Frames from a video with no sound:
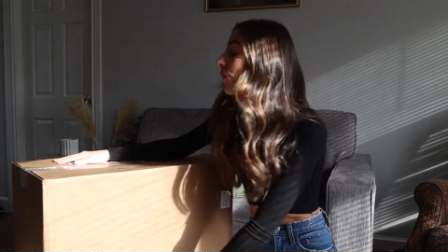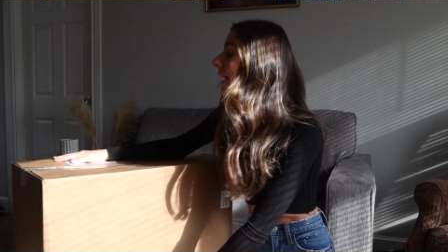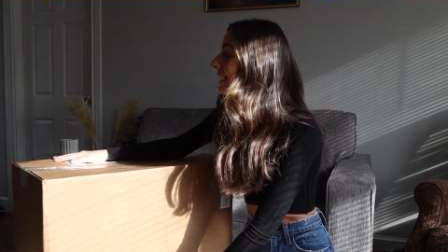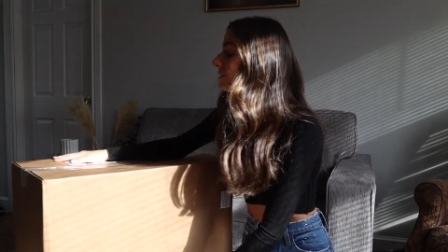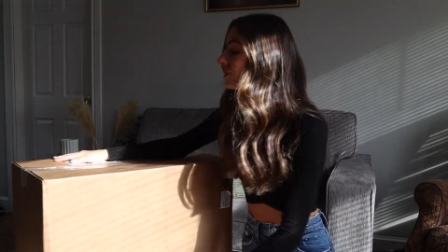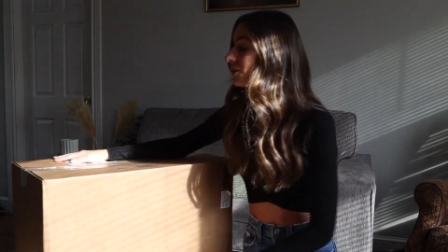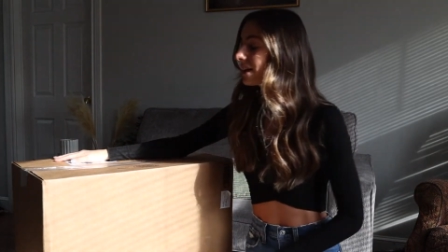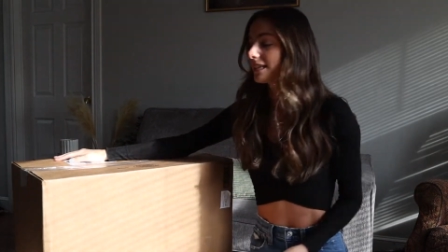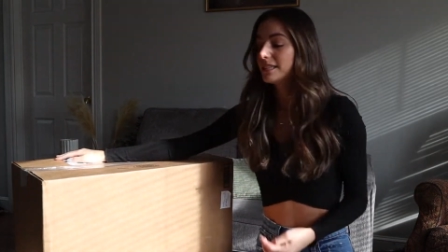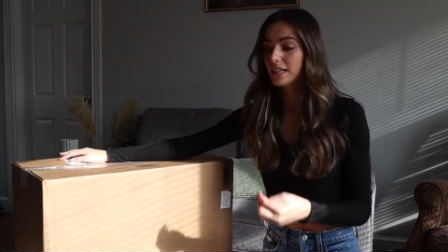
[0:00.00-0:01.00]
way too
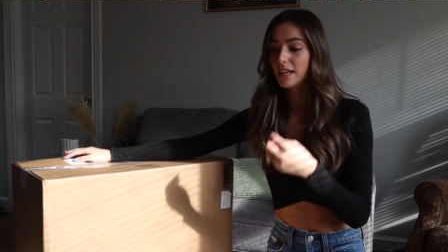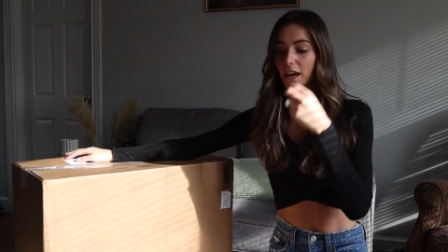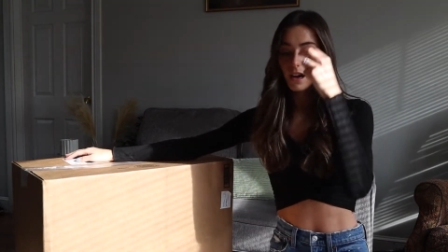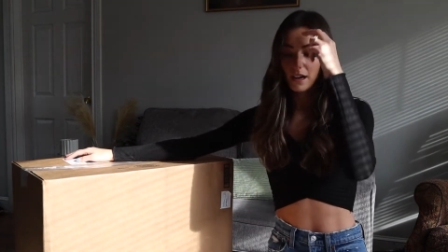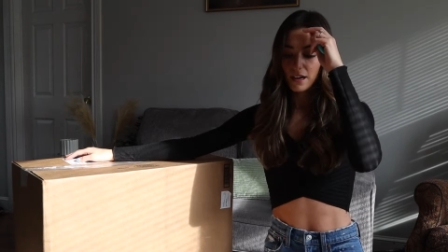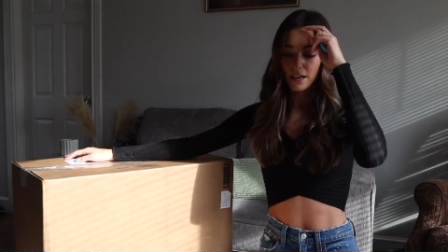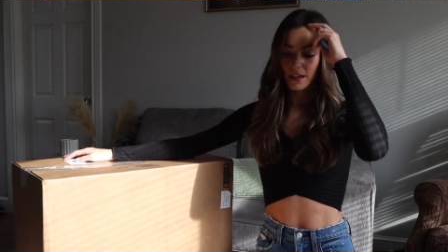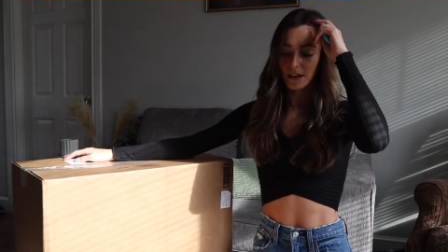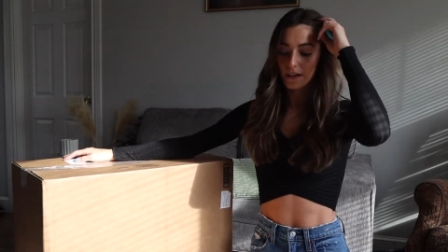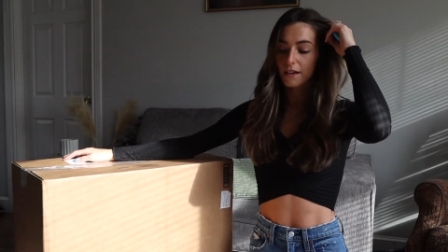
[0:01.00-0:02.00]
crazy
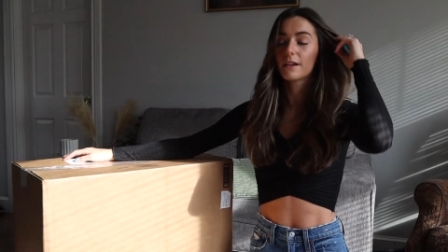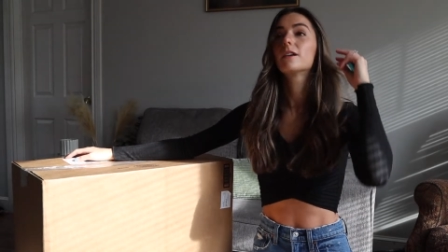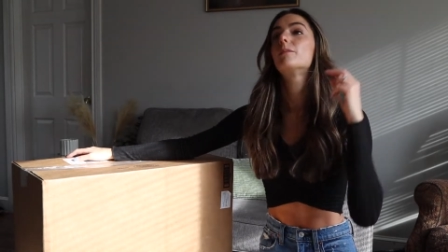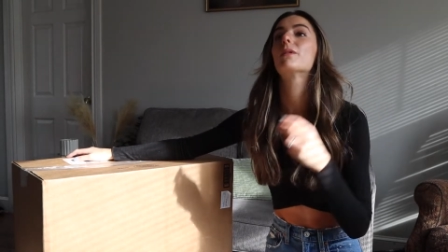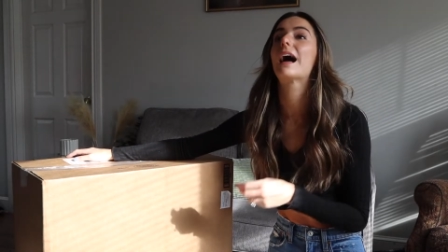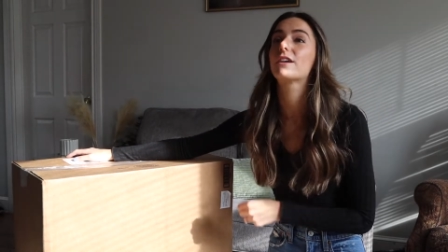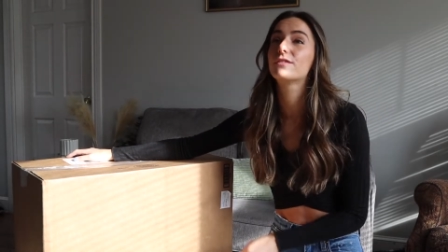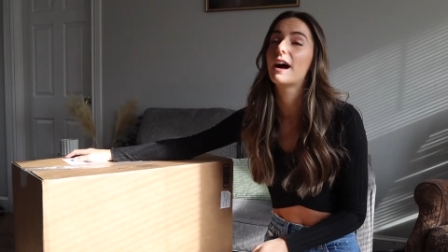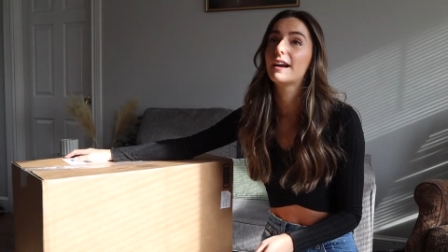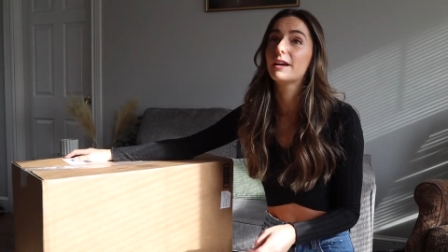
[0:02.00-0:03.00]
on Black
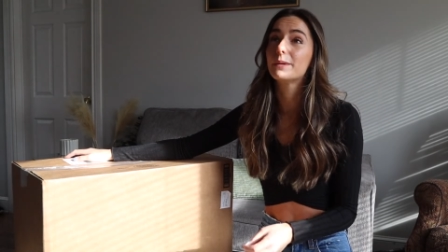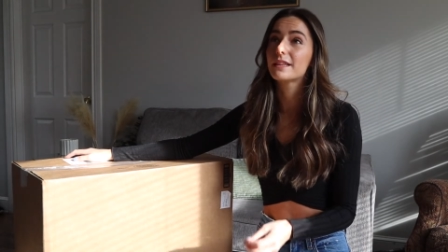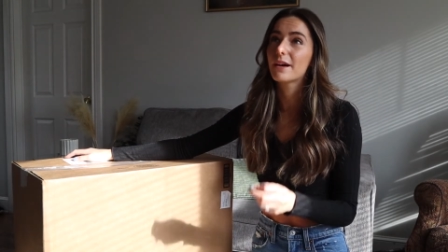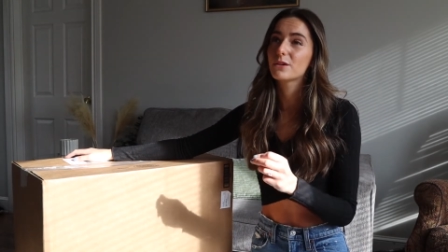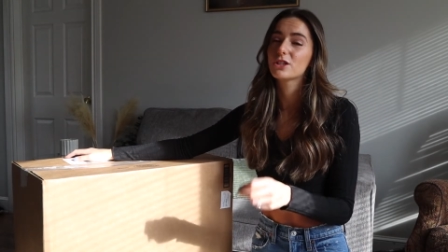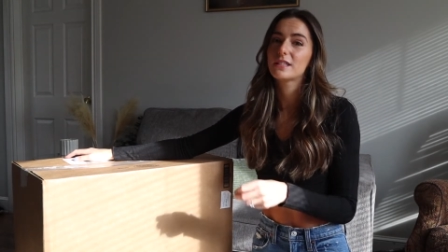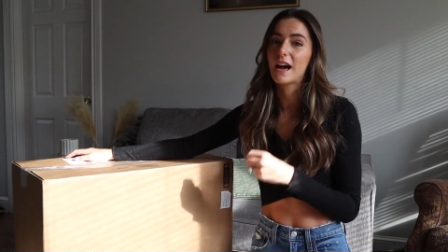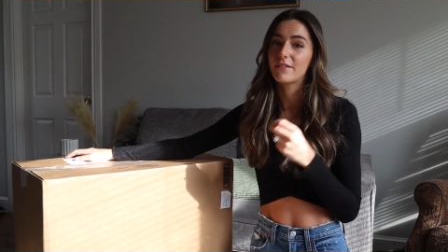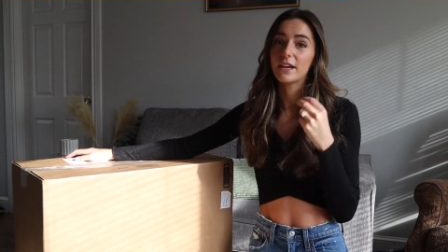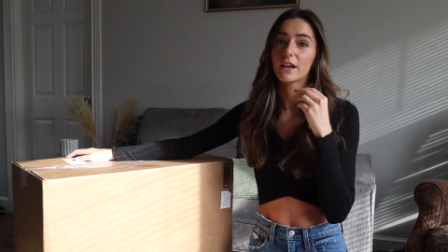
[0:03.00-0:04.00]
Friday, but they were just
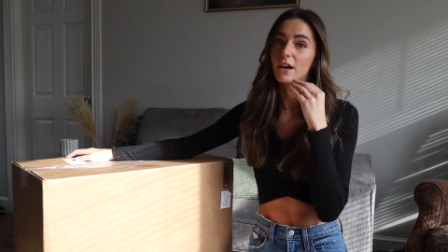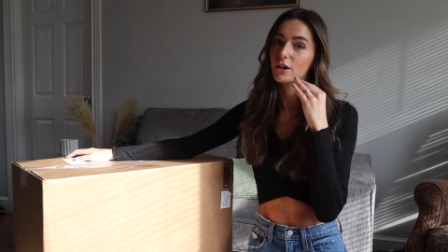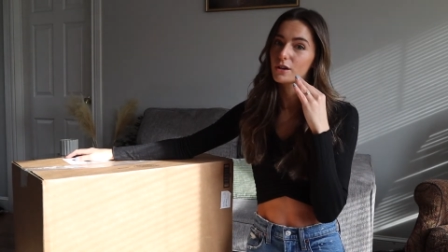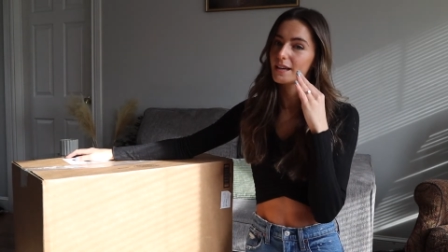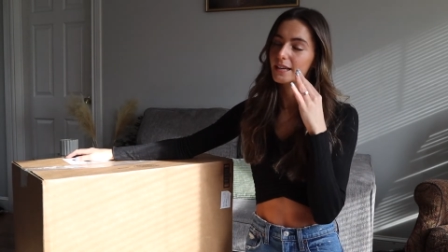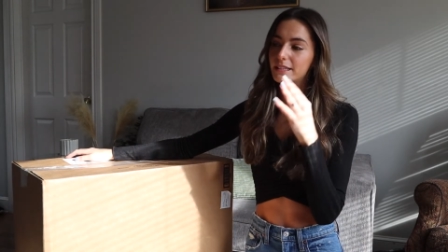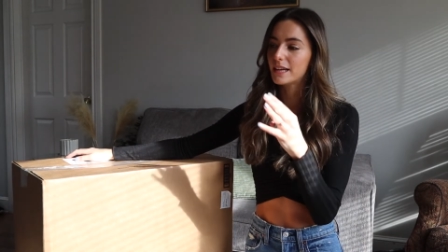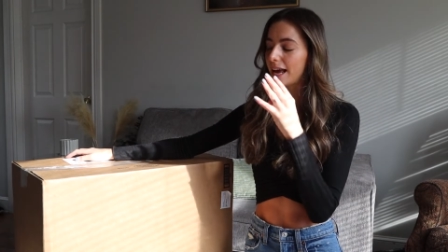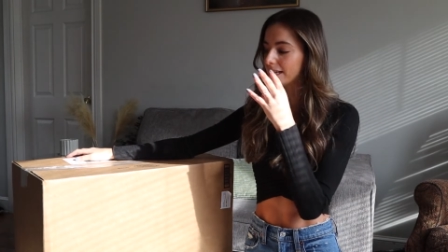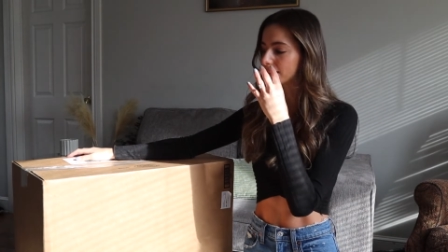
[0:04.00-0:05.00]
having a, an,
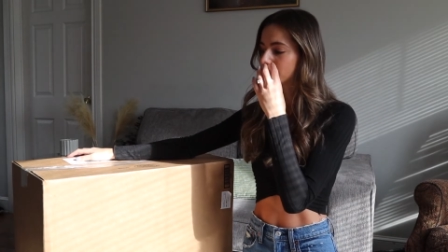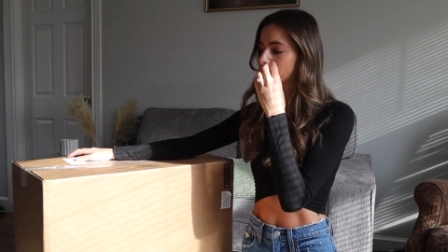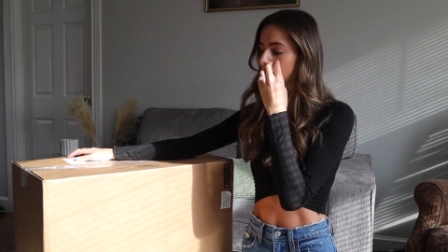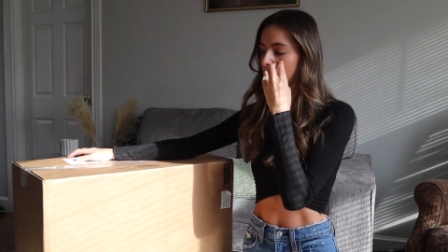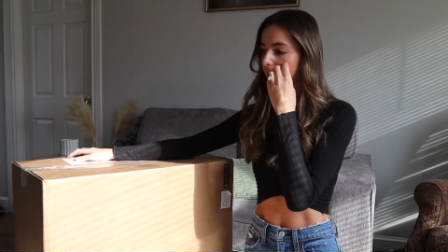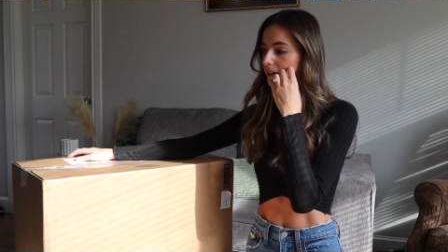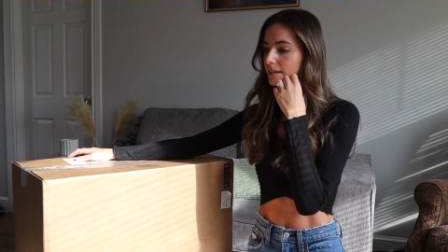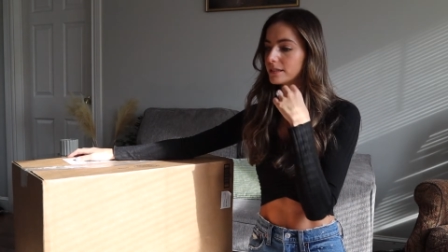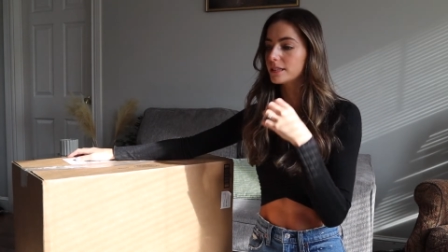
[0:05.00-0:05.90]
an insane